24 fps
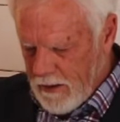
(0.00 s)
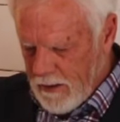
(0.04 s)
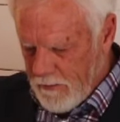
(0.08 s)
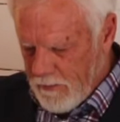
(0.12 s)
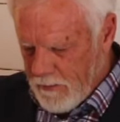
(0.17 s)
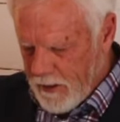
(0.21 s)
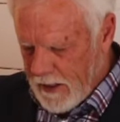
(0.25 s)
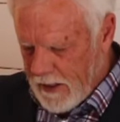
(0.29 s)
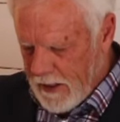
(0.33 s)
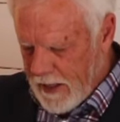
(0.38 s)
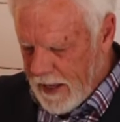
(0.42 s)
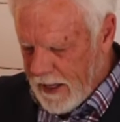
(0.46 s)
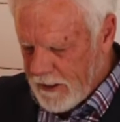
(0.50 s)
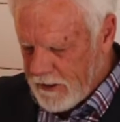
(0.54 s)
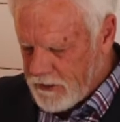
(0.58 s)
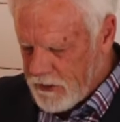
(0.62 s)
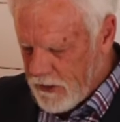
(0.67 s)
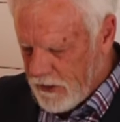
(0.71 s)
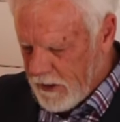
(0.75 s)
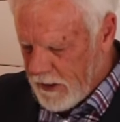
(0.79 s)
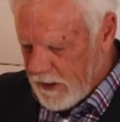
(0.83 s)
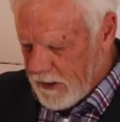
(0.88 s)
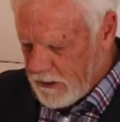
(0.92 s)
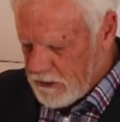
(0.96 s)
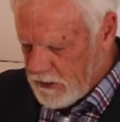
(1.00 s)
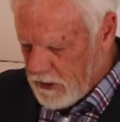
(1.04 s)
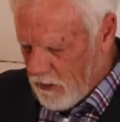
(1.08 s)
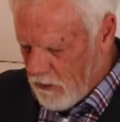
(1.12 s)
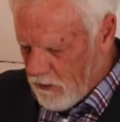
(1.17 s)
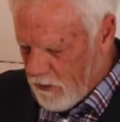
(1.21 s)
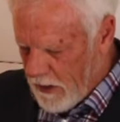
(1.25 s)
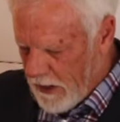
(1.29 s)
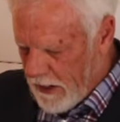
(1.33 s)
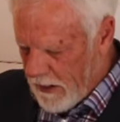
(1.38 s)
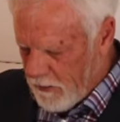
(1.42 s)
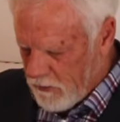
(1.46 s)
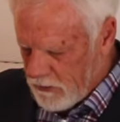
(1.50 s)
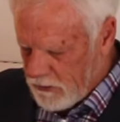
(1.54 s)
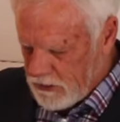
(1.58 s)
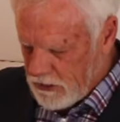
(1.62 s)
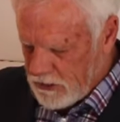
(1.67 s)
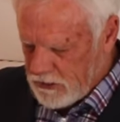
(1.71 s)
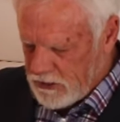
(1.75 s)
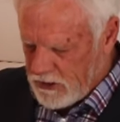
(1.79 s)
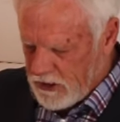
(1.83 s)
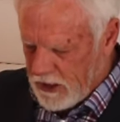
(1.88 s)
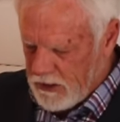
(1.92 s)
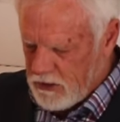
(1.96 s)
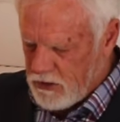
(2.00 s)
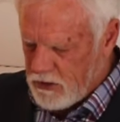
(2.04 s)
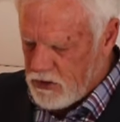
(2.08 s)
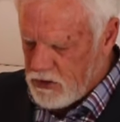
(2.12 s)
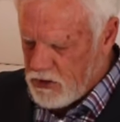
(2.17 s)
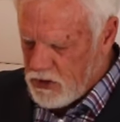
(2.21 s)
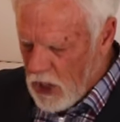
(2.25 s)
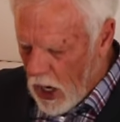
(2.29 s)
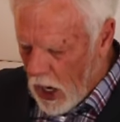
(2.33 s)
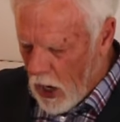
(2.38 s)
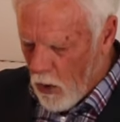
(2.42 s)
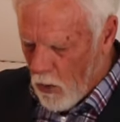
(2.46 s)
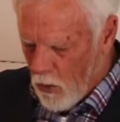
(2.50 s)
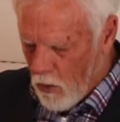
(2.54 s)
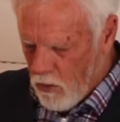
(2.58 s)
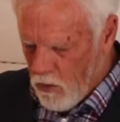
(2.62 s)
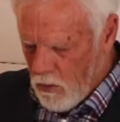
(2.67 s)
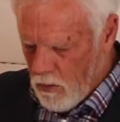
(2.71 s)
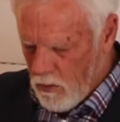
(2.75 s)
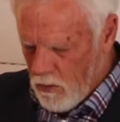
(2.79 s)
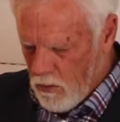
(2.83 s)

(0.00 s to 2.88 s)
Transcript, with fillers: But he answered in his own language and said, No.